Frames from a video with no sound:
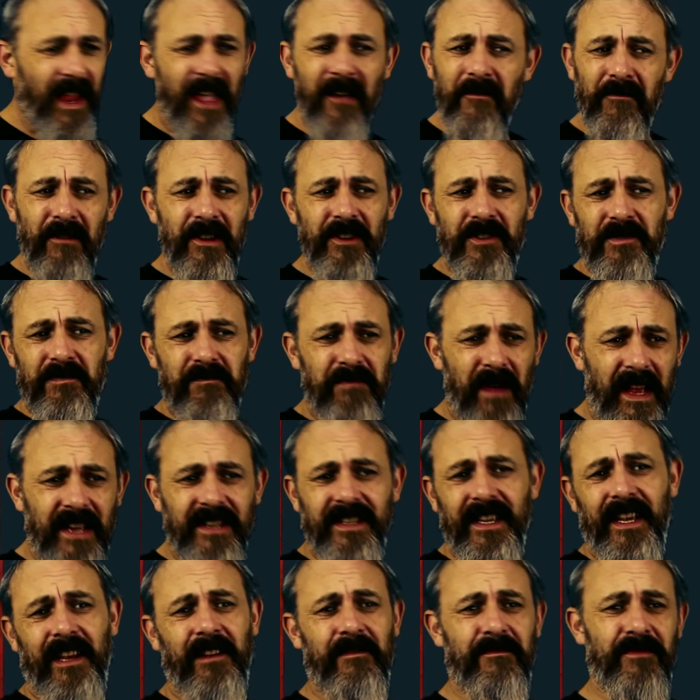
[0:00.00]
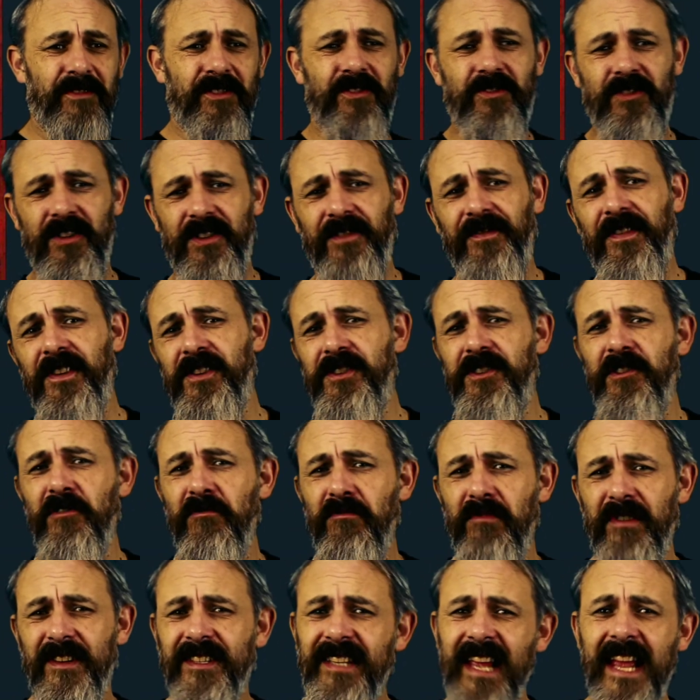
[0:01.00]
which basically was just
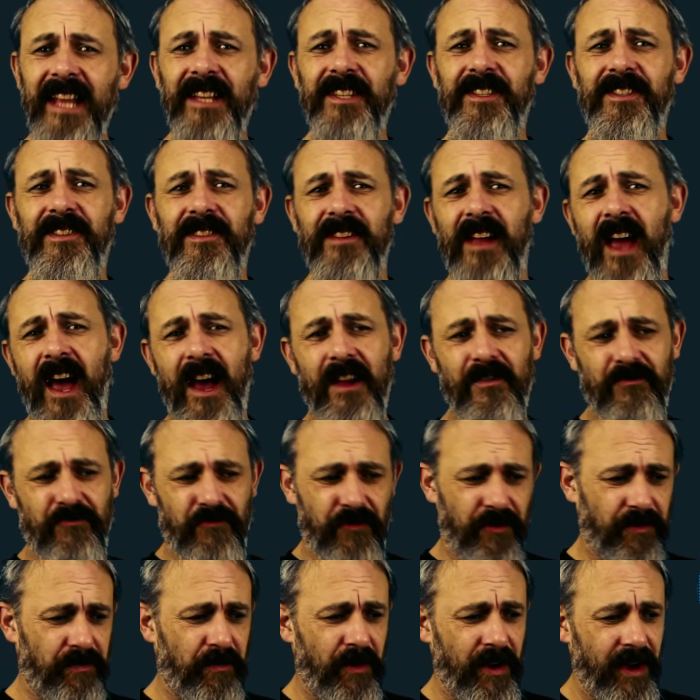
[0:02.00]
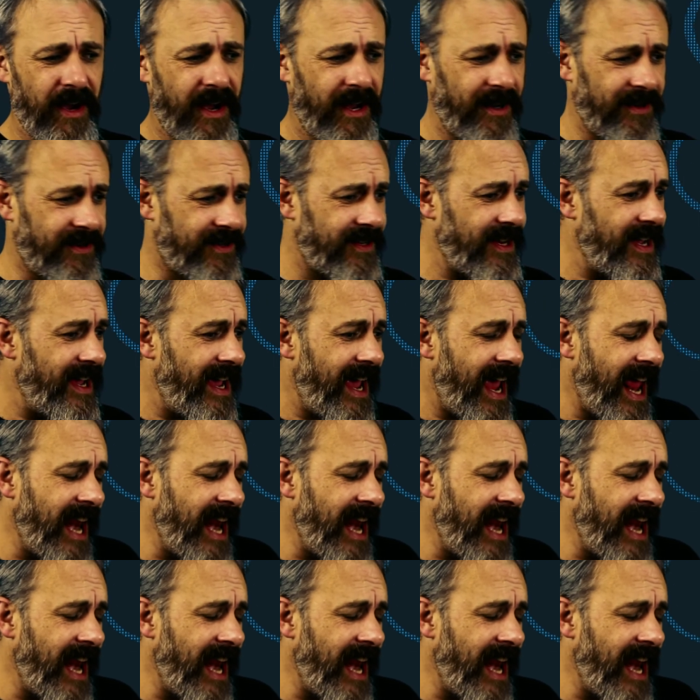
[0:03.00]
festooned with tits and rude words.